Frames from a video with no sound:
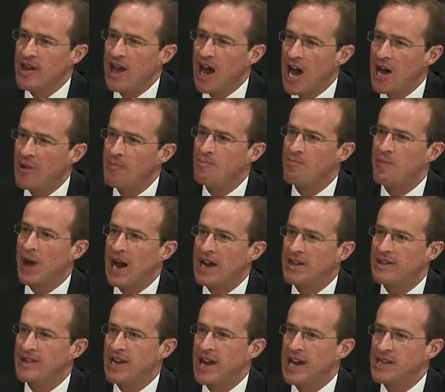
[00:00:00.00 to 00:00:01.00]

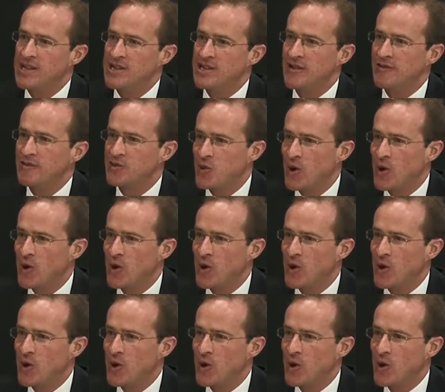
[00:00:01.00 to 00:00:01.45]
by the end of